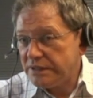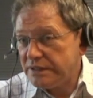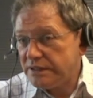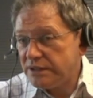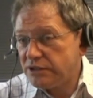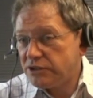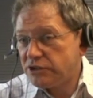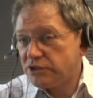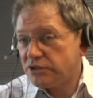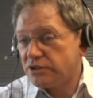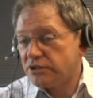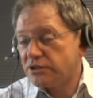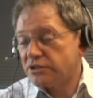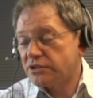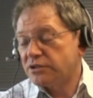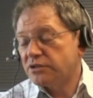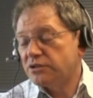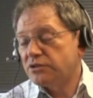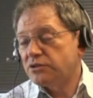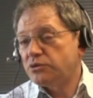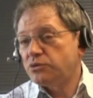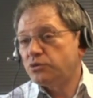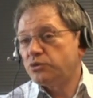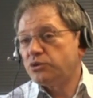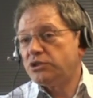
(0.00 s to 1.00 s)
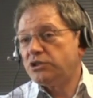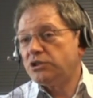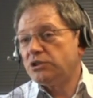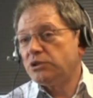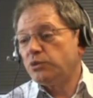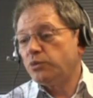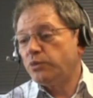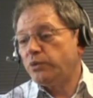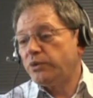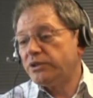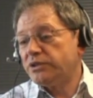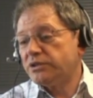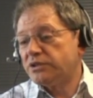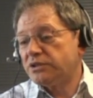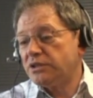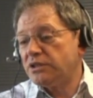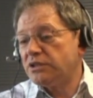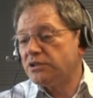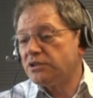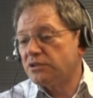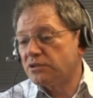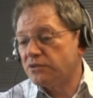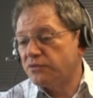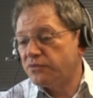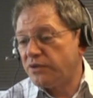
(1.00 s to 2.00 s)
easier to deal with
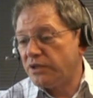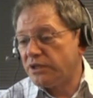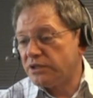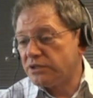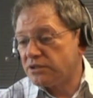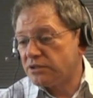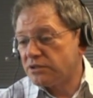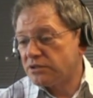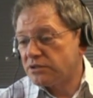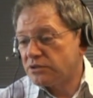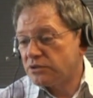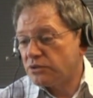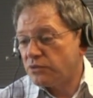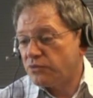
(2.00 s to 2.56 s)
interfaces.